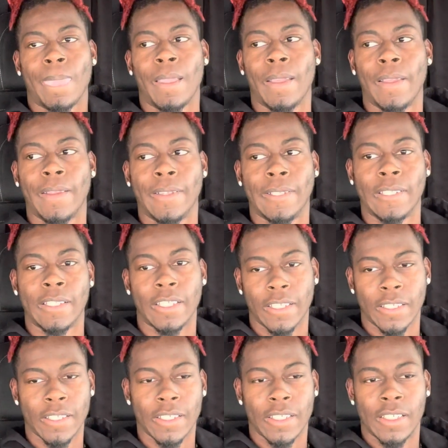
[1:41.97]
And
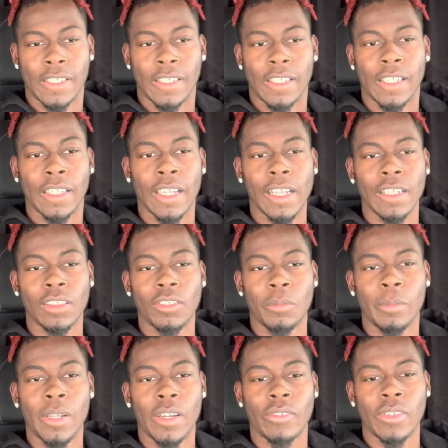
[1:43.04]
it kind of threw
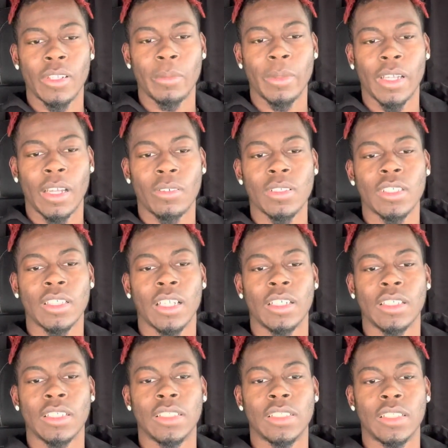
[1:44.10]
me off a little bit. I was kind
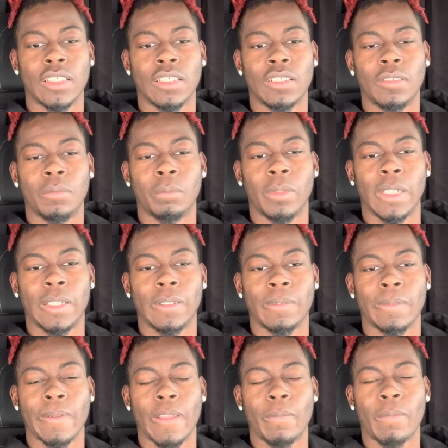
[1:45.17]
of concerned, but
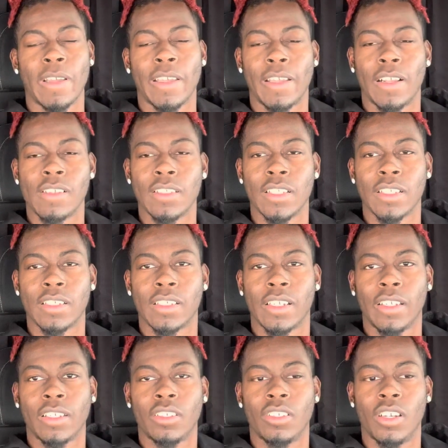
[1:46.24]
in my head I was thinking,
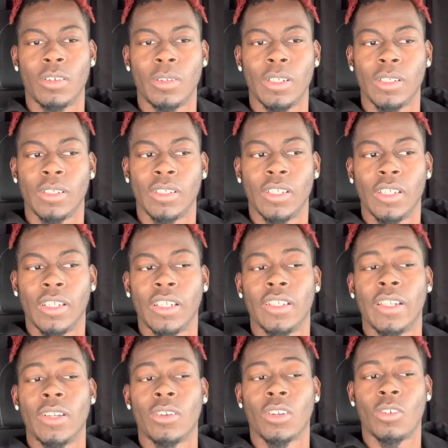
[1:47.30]
like, you know what? If
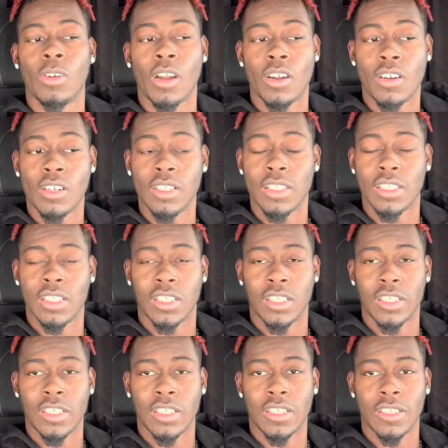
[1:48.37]
they require all this
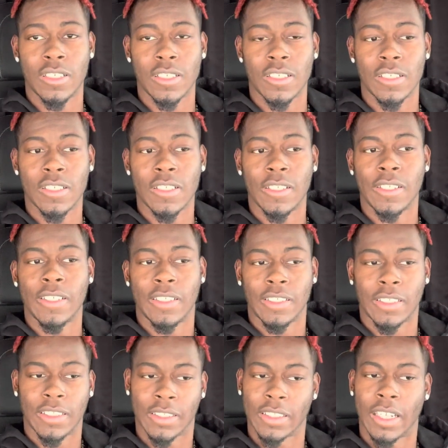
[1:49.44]
insurance,
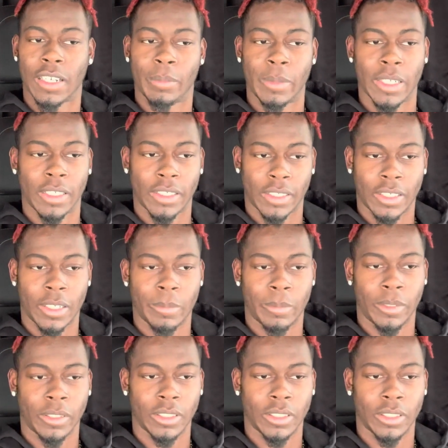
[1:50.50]
it's got to be a good company.